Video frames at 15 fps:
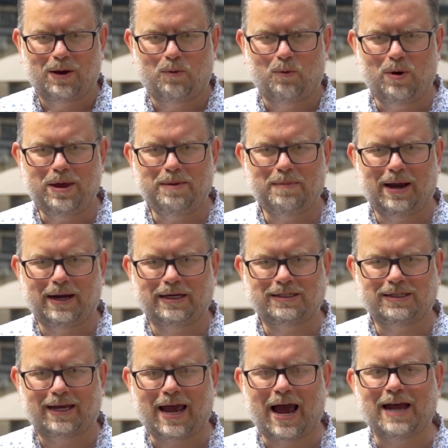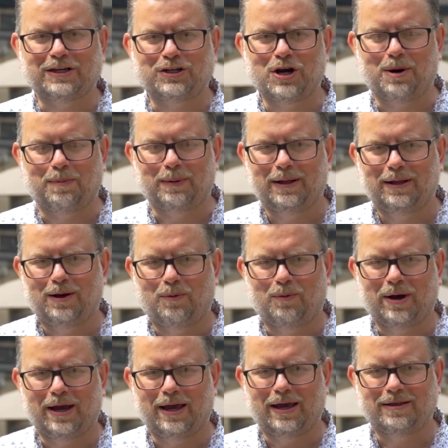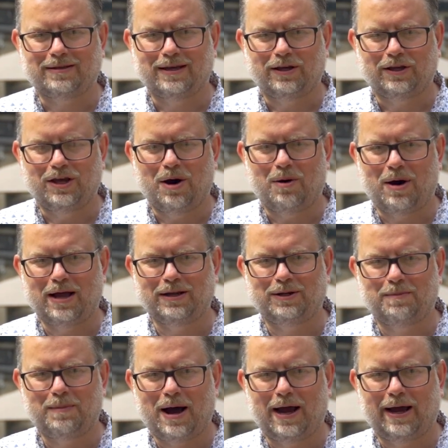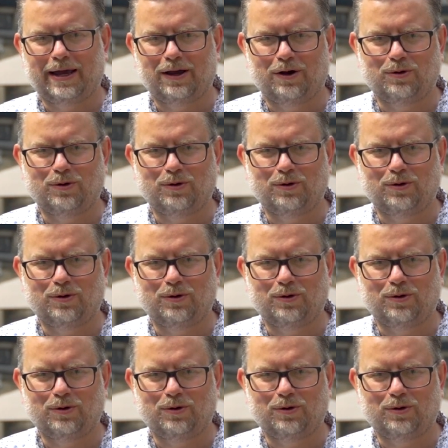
We managed to catch up with Johan de Meij,